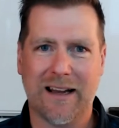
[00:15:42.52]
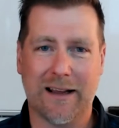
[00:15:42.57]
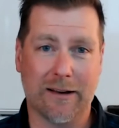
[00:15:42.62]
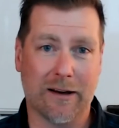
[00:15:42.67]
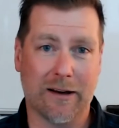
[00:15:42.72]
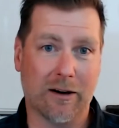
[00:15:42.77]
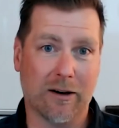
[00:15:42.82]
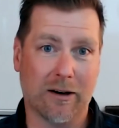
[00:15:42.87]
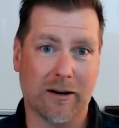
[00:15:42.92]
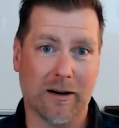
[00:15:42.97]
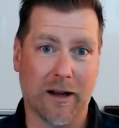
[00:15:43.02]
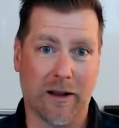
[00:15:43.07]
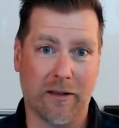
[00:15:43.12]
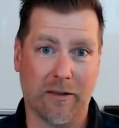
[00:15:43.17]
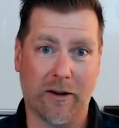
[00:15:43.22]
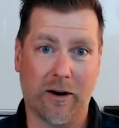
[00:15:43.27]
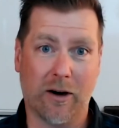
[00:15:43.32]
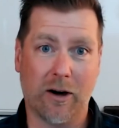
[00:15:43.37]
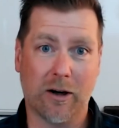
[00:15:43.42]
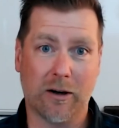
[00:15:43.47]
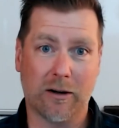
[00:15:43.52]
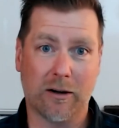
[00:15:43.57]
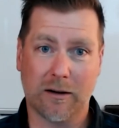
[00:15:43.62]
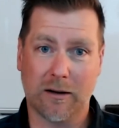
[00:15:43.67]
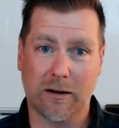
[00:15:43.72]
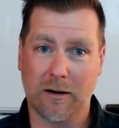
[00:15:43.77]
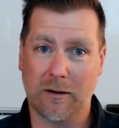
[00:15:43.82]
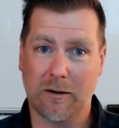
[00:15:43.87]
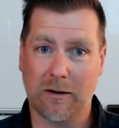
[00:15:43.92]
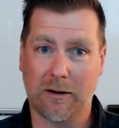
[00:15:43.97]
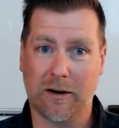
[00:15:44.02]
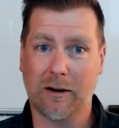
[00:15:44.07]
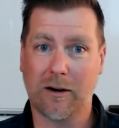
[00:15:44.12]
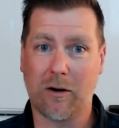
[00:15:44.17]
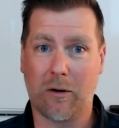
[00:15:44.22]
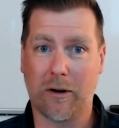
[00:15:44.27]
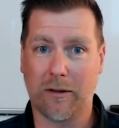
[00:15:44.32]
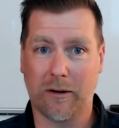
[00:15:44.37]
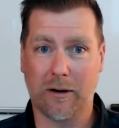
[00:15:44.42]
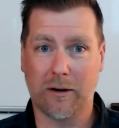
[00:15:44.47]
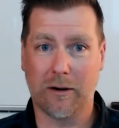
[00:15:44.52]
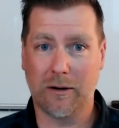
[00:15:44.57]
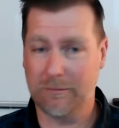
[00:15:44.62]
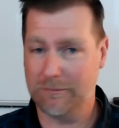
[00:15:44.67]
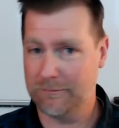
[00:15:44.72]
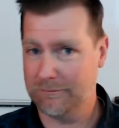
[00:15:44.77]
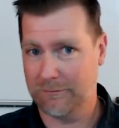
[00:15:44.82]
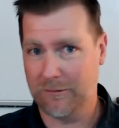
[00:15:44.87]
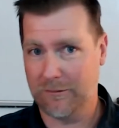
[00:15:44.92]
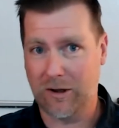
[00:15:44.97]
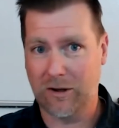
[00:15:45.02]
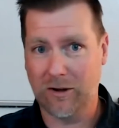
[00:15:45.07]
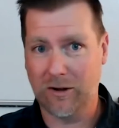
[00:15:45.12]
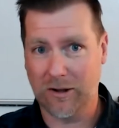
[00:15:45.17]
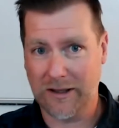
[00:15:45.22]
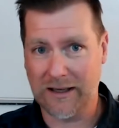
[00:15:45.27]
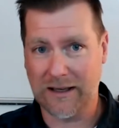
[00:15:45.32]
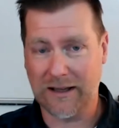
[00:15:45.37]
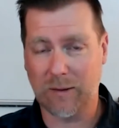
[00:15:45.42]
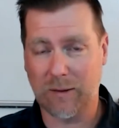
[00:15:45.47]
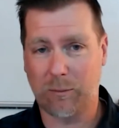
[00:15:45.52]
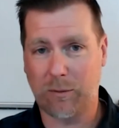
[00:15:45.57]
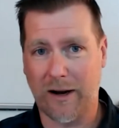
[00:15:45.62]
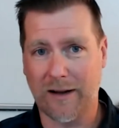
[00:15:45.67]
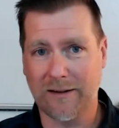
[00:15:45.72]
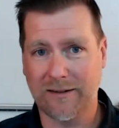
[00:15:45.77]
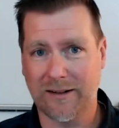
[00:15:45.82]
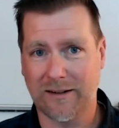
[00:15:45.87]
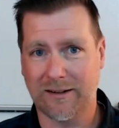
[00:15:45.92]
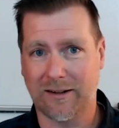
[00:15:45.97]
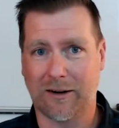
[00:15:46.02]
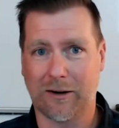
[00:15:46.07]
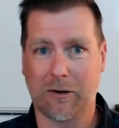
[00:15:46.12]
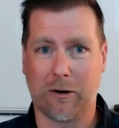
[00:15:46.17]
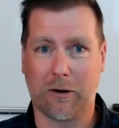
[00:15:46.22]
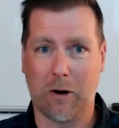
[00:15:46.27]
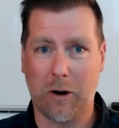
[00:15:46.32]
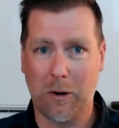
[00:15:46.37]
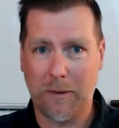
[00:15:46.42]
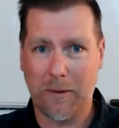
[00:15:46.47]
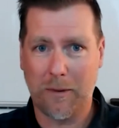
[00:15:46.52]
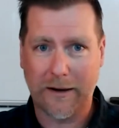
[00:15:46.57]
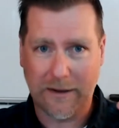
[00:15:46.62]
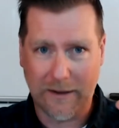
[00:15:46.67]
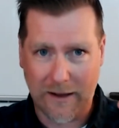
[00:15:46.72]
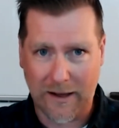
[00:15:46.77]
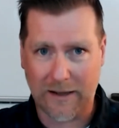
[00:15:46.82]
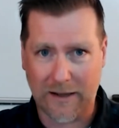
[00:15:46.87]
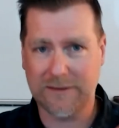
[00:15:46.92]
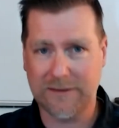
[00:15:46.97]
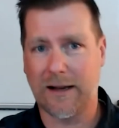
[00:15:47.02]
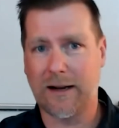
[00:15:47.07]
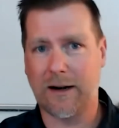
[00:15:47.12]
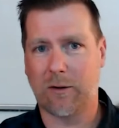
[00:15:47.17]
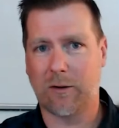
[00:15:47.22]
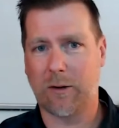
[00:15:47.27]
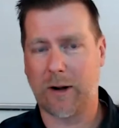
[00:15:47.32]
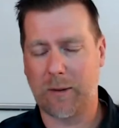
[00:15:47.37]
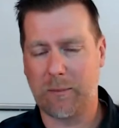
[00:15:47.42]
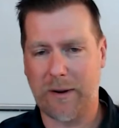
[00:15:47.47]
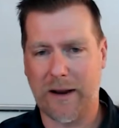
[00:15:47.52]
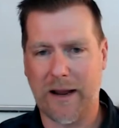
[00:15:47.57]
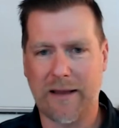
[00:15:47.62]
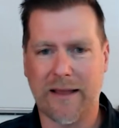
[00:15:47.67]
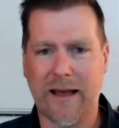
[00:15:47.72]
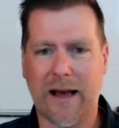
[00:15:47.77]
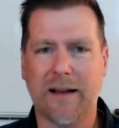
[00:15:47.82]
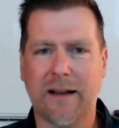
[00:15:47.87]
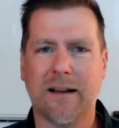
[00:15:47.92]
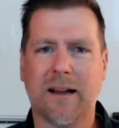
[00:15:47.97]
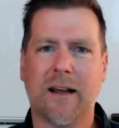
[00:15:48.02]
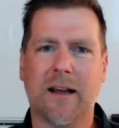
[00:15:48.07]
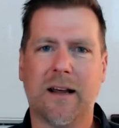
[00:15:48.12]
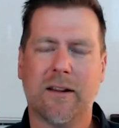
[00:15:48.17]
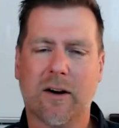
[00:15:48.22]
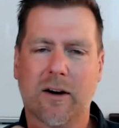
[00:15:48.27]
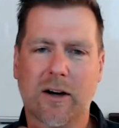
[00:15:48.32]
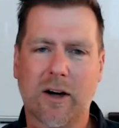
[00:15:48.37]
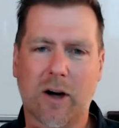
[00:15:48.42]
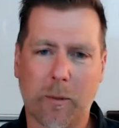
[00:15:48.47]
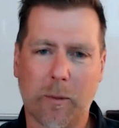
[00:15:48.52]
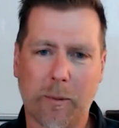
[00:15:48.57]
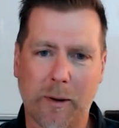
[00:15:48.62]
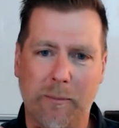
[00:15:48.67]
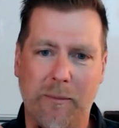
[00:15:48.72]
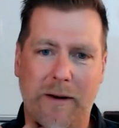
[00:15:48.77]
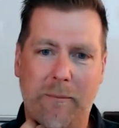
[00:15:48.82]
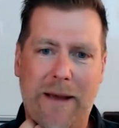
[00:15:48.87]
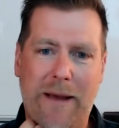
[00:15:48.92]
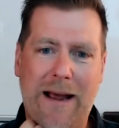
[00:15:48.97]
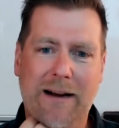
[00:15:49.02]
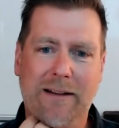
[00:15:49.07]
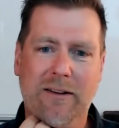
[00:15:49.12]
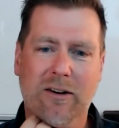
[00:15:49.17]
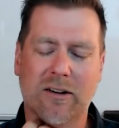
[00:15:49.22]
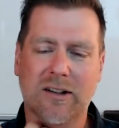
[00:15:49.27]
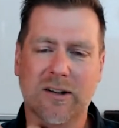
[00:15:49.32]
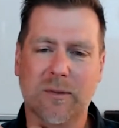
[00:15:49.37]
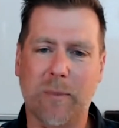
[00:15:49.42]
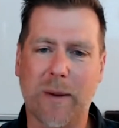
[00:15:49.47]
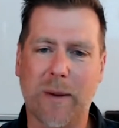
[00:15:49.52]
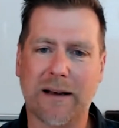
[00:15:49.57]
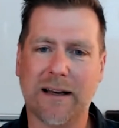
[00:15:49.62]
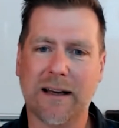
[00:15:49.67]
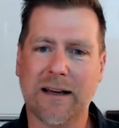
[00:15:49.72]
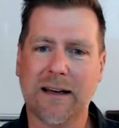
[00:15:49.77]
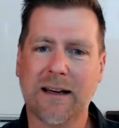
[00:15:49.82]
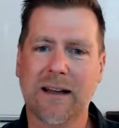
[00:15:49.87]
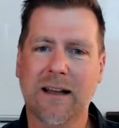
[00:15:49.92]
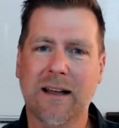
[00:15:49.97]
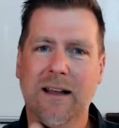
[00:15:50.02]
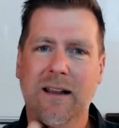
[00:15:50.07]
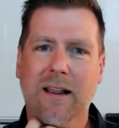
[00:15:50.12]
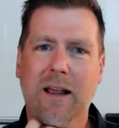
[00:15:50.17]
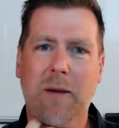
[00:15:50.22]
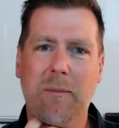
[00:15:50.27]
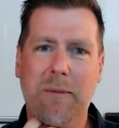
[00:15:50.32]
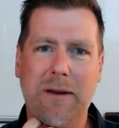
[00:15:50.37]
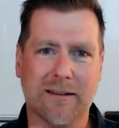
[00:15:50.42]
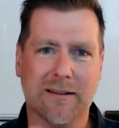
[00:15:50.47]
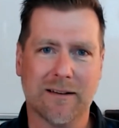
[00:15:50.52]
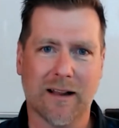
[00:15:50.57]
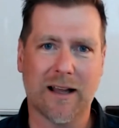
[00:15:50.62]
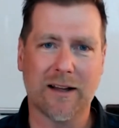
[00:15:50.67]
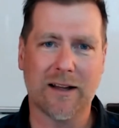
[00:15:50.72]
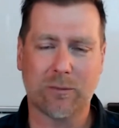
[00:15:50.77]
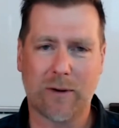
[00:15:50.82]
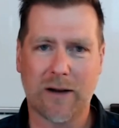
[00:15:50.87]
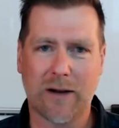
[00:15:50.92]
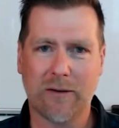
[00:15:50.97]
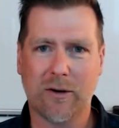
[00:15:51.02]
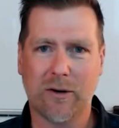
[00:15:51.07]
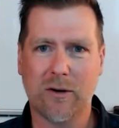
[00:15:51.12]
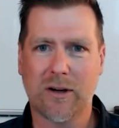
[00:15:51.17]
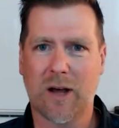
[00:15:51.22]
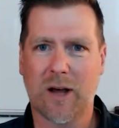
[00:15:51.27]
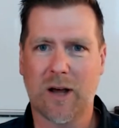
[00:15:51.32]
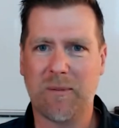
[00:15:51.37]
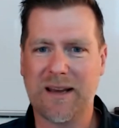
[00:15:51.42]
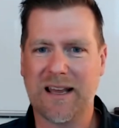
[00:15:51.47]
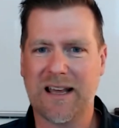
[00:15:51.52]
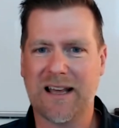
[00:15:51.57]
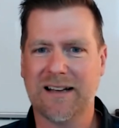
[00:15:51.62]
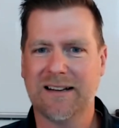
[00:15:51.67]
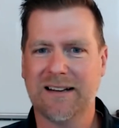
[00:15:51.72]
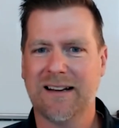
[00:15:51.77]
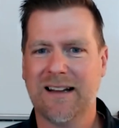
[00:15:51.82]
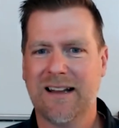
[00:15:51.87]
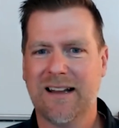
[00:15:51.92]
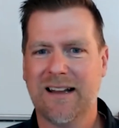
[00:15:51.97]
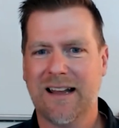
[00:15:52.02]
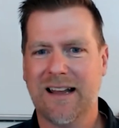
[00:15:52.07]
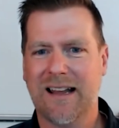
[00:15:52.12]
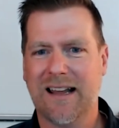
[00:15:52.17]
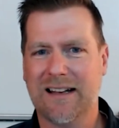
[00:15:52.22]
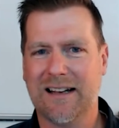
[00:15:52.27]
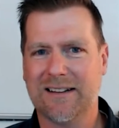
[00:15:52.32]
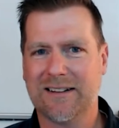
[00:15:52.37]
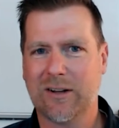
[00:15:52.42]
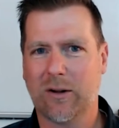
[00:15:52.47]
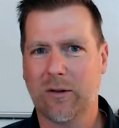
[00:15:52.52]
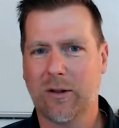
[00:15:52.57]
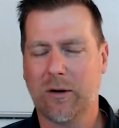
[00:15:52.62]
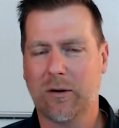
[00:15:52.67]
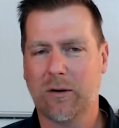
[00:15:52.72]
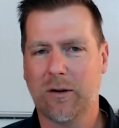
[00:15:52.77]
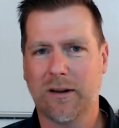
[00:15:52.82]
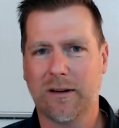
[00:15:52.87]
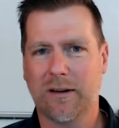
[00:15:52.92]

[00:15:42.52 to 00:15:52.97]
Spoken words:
and they're looking at the prices and they're going, oh my gosh, I don't want to pay that. They're curbing back their spending. That means less revenue coming in. And so